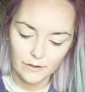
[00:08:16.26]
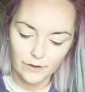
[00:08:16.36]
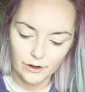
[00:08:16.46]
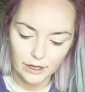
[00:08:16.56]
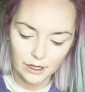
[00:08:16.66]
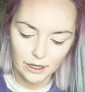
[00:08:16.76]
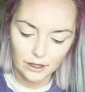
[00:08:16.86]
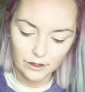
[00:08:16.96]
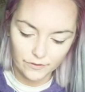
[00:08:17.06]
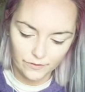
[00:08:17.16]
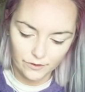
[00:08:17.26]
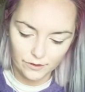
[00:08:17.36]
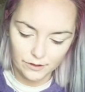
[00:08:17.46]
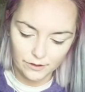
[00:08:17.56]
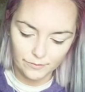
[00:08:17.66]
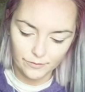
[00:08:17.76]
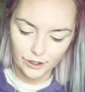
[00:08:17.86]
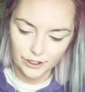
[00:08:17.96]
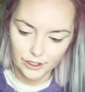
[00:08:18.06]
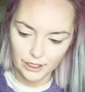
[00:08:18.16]
Very colorful
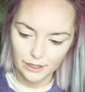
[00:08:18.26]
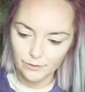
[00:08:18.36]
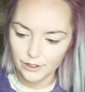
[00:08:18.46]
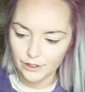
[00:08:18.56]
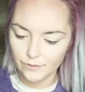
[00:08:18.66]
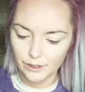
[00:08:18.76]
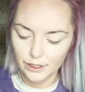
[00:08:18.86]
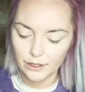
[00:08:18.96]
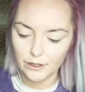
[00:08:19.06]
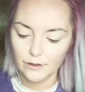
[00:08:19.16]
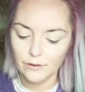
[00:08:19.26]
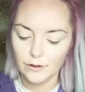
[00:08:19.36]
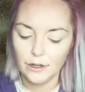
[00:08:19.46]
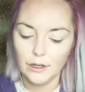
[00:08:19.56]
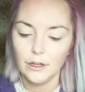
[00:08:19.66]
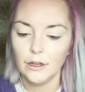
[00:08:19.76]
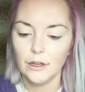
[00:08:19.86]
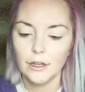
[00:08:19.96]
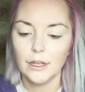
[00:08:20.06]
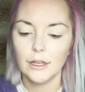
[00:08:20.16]
brush set, which is really cute.
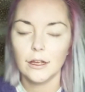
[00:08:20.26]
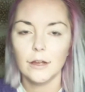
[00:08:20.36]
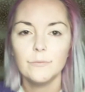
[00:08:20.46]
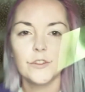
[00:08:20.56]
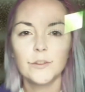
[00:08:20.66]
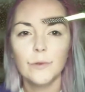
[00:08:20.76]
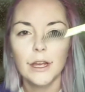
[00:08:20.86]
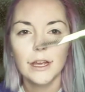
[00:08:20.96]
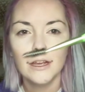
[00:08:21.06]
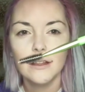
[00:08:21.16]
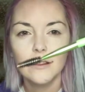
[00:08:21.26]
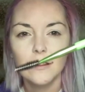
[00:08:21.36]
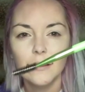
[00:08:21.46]
It comes with